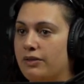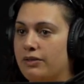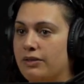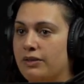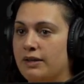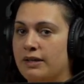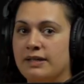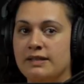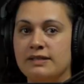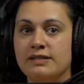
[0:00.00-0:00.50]

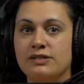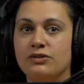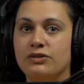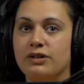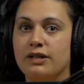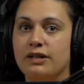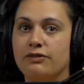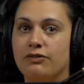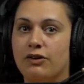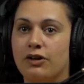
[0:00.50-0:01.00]
the
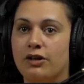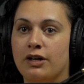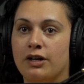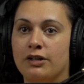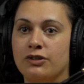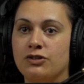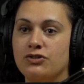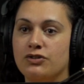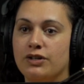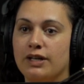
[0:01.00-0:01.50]
history of our
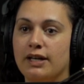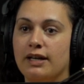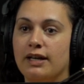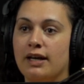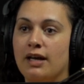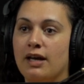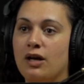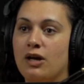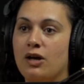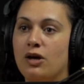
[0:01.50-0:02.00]
country,
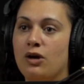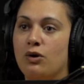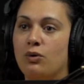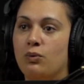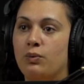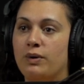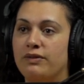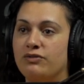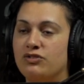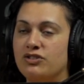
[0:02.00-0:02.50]

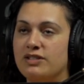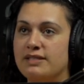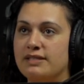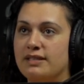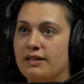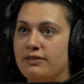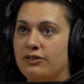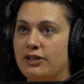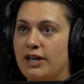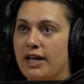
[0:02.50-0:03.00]
we've just
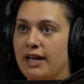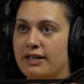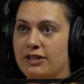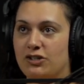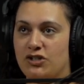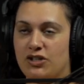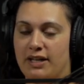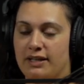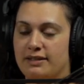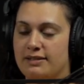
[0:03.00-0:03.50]
never had a
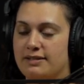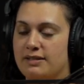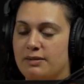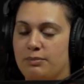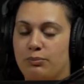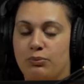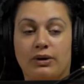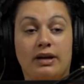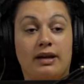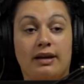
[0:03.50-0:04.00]
chance to
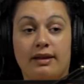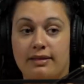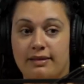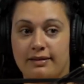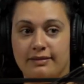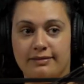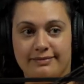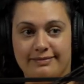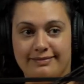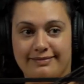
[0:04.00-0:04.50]
breathe,
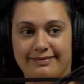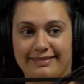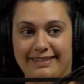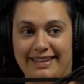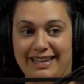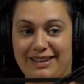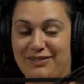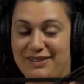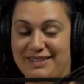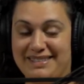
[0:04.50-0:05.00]

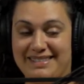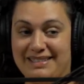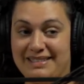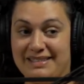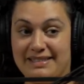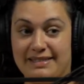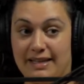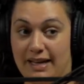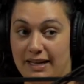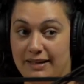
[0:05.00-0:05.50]
even
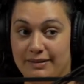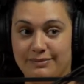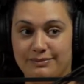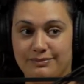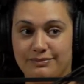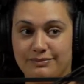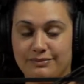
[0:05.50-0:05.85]
since then.